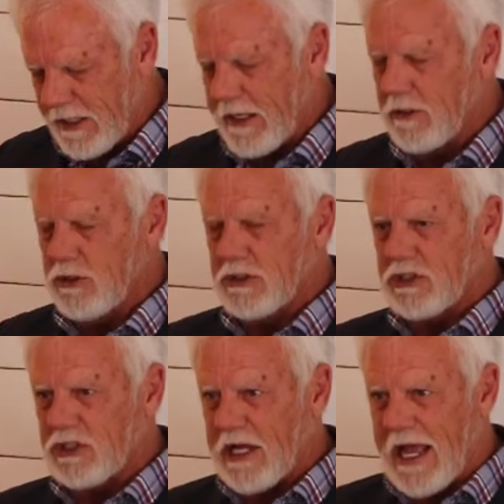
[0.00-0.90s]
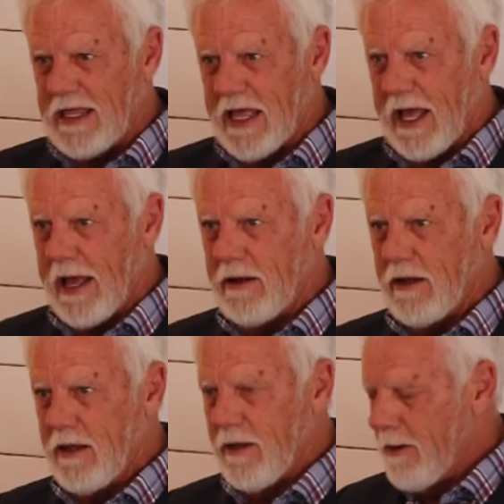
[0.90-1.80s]
He didn't just say
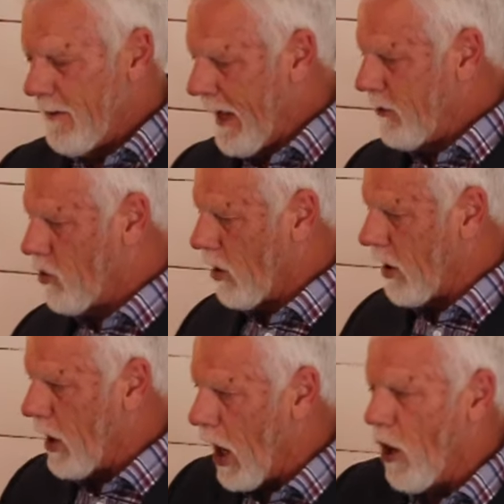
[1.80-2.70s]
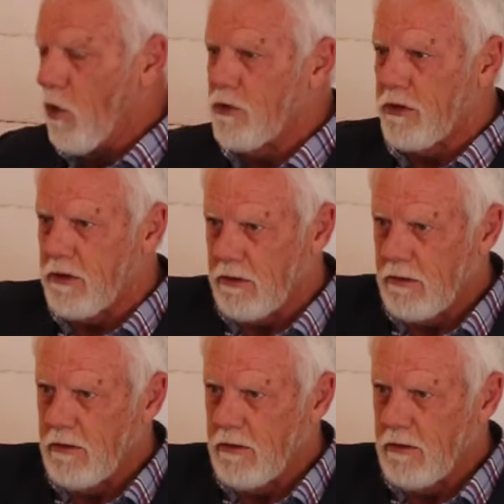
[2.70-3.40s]
that, he took an oath